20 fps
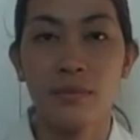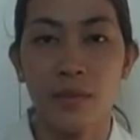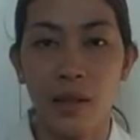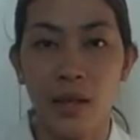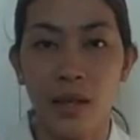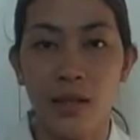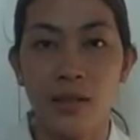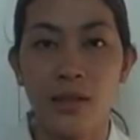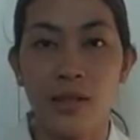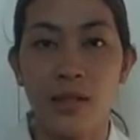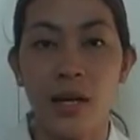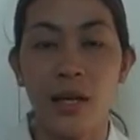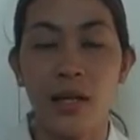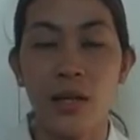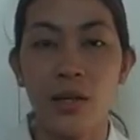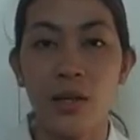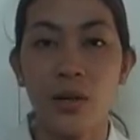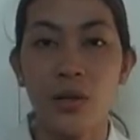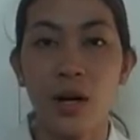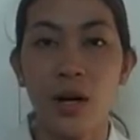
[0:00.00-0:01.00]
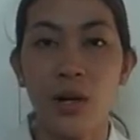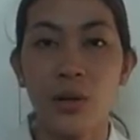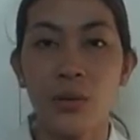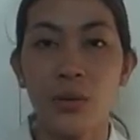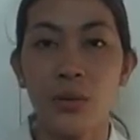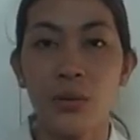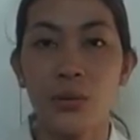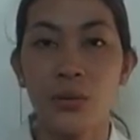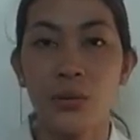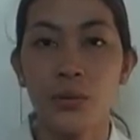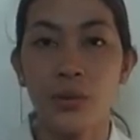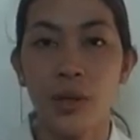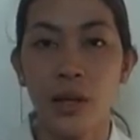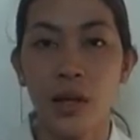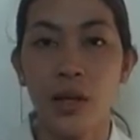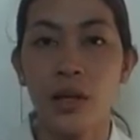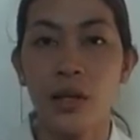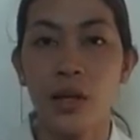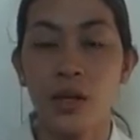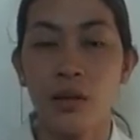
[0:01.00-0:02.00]
Yes, I know how to
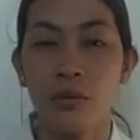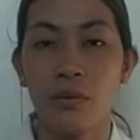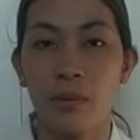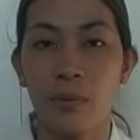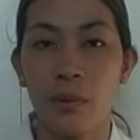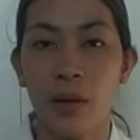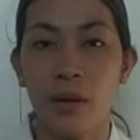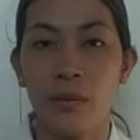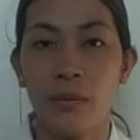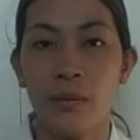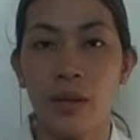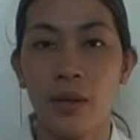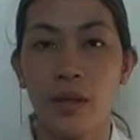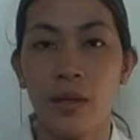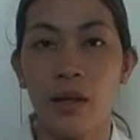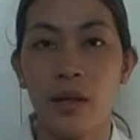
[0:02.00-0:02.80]
take care of a baby.